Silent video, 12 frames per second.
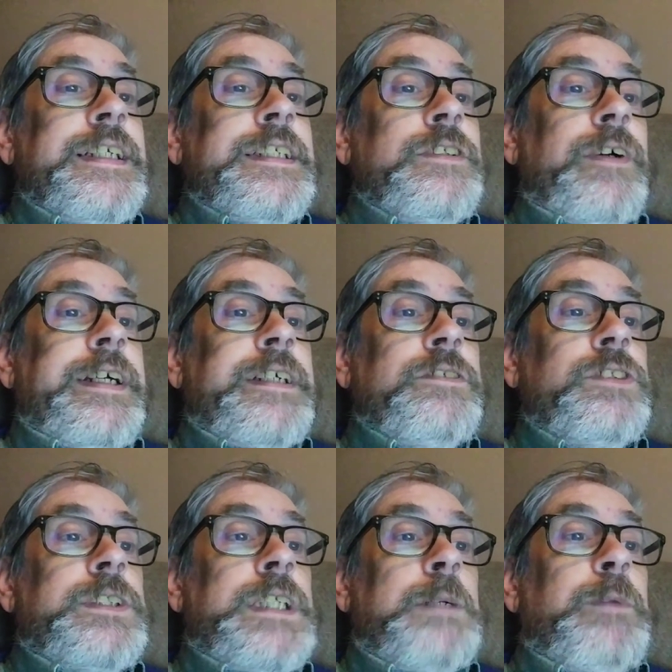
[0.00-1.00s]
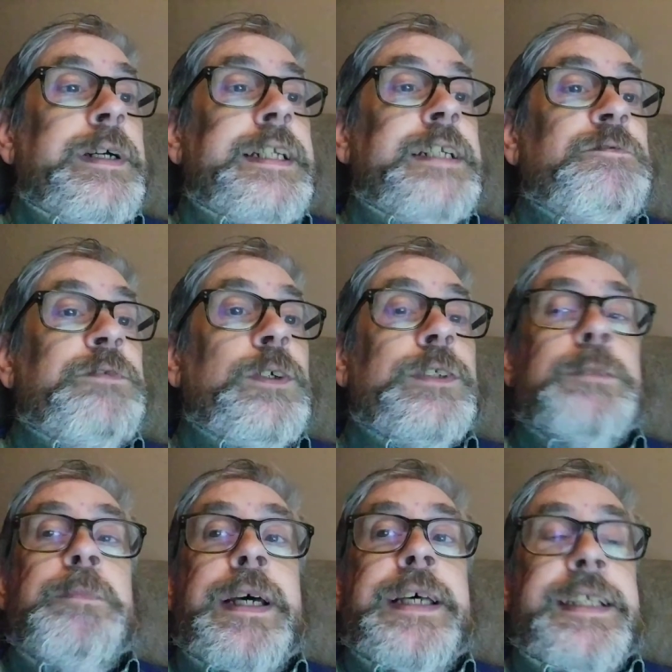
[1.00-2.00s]
So I was somewhat
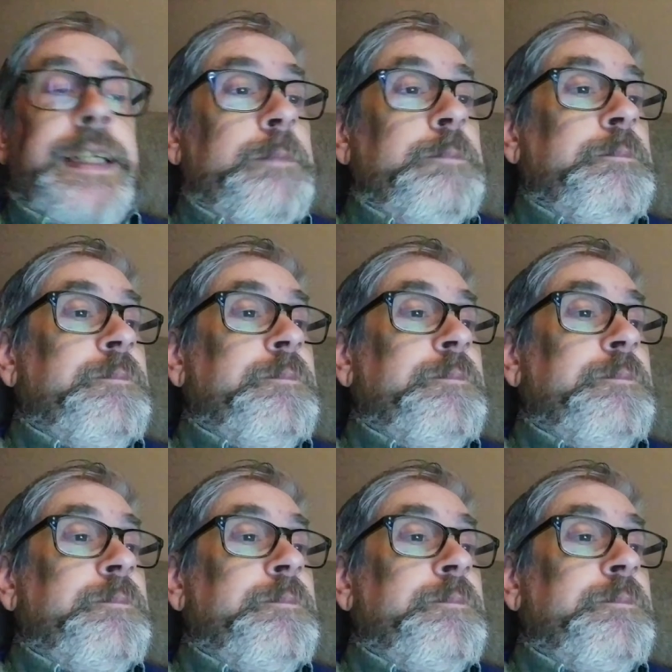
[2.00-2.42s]
influenced by them.